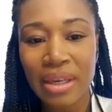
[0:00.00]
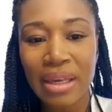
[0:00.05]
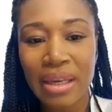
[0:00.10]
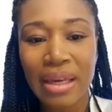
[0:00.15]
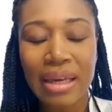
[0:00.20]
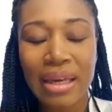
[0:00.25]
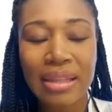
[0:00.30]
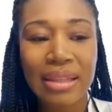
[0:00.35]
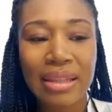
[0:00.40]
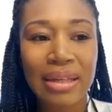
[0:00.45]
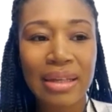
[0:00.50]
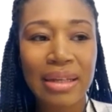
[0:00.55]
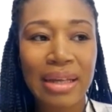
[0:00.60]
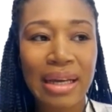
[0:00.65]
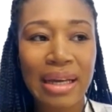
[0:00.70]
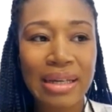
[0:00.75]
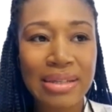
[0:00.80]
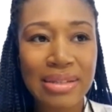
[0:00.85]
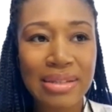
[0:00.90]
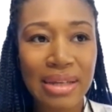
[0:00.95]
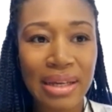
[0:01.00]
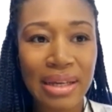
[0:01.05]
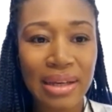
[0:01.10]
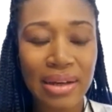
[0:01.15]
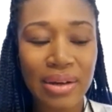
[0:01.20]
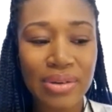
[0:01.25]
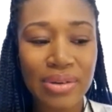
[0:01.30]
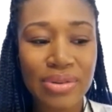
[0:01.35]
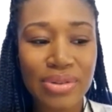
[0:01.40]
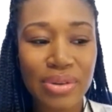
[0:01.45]
And then as I
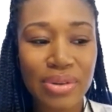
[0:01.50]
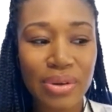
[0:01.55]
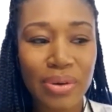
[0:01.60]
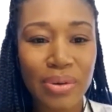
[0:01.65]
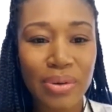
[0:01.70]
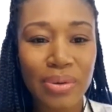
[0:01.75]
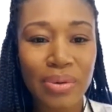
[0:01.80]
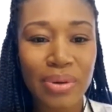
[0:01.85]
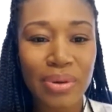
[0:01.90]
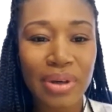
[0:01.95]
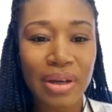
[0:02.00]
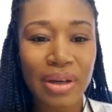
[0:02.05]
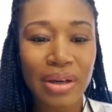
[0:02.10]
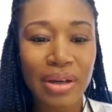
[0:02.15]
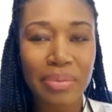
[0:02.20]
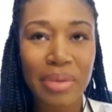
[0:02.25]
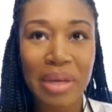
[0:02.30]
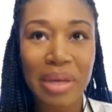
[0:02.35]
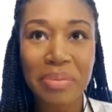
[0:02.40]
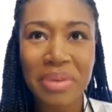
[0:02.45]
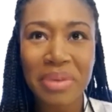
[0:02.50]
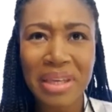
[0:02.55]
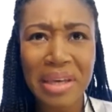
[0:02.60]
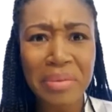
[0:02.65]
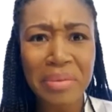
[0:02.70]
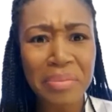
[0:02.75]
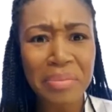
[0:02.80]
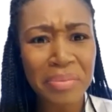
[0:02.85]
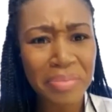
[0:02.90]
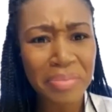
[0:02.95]
also, I
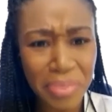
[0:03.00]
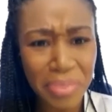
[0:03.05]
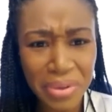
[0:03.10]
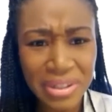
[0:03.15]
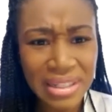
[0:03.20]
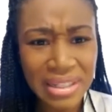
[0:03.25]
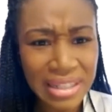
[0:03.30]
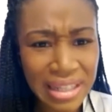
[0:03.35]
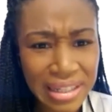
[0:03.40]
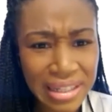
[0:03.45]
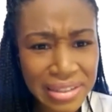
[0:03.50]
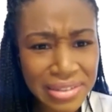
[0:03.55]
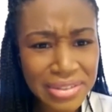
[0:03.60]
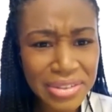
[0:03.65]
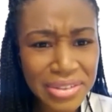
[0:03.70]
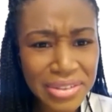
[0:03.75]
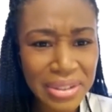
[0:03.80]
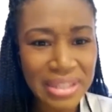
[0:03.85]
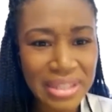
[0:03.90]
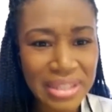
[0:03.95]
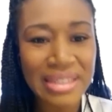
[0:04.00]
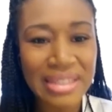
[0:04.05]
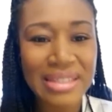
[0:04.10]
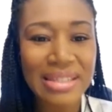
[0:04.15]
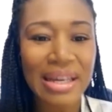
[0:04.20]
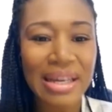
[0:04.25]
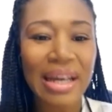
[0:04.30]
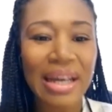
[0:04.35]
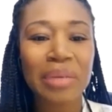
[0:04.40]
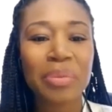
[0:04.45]
became born again during this
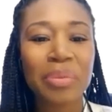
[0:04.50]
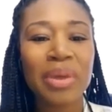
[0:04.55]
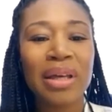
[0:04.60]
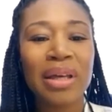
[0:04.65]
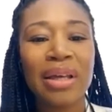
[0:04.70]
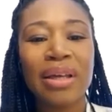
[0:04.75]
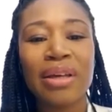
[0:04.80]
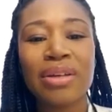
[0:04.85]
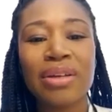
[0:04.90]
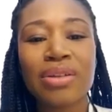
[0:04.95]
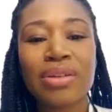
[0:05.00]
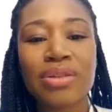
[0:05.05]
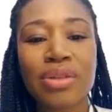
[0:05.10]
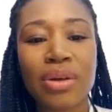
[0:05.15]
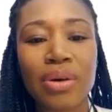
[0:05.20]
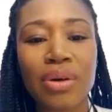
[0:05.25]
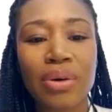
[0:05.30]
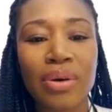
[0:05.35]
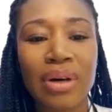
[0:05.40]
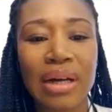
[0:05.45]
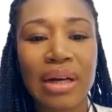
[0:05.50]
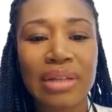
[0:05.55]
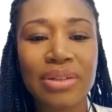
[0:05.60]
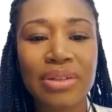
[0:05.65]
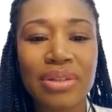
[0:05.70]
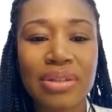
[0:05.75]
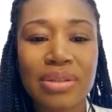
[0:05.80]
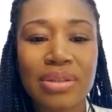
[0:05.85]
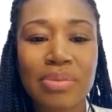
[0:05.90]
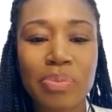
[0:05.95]
time. So I
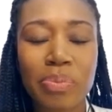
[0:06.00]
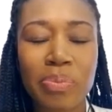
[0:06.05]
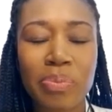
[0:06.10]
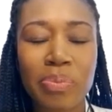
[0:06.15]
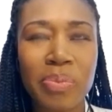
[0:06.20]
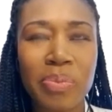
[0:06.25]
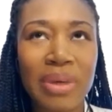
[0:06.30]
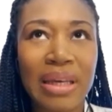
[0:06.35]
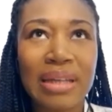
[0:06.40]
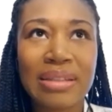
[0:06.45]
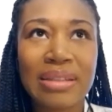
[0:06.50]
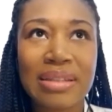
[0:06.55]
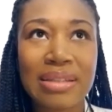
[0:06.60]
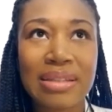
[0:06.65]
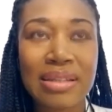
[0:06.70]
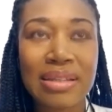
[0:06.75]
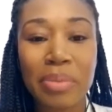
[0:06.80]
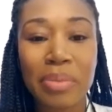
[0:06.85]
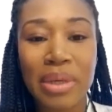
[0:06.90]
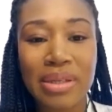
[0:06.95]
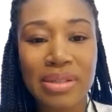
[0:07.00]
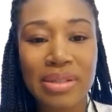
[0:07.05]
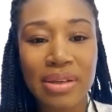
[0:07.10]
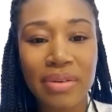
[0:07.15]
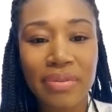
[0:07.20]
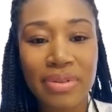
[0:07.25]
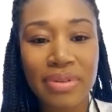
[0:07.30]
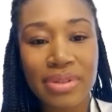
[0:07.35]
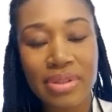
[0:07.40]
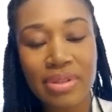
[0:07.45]
just began to see myself
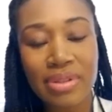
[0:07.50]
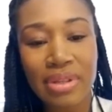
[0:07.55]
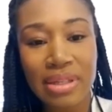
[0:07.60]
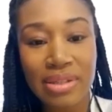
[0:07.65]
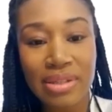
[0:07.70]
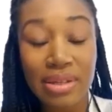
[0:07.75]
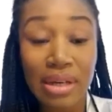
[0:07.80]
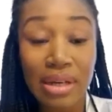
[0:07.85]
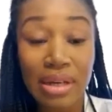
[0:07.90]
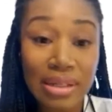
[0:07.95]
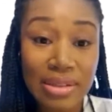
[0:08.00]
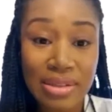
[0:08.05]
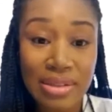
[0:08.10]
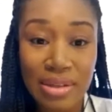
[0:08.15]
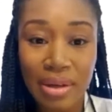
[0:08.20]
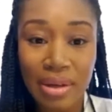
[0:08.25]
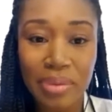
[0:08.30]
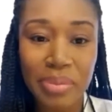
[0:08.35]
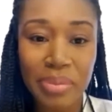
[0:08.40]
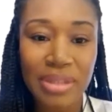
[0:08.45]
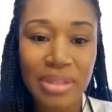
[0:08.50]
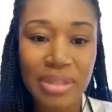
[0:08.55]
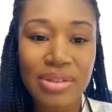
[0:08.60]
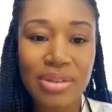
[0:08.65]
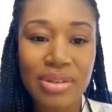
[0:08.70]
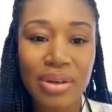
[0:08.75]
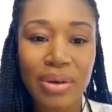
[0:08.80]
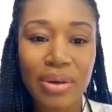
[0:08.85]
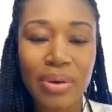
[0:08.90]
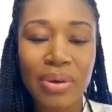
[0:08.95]
as God saw me.
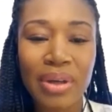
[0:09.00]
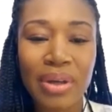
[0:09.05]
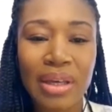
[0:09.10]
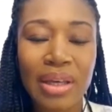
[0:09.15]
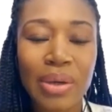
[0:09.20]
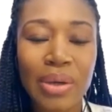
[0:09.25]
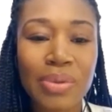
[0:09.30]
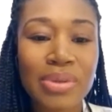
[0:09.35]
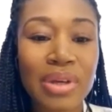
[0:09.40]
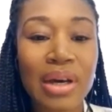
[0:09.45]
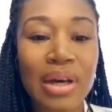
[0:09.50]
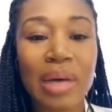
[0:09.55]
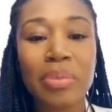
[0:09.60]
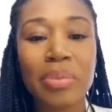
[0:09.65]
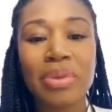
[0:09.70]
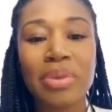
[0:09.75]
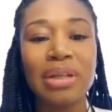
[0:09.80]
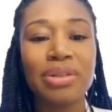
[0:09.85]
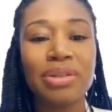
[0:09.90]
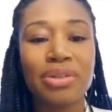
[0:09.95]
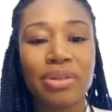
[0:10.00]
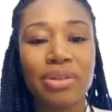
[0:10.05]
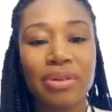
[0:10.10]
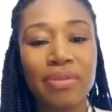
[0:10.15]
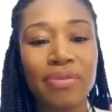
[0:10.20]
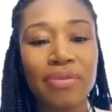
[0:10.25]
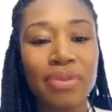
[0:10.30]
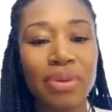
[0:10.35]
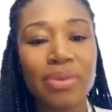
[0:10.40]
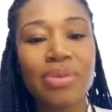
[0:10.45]
So it was a combination
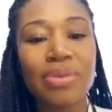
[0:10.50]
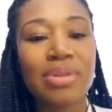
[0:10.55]
of those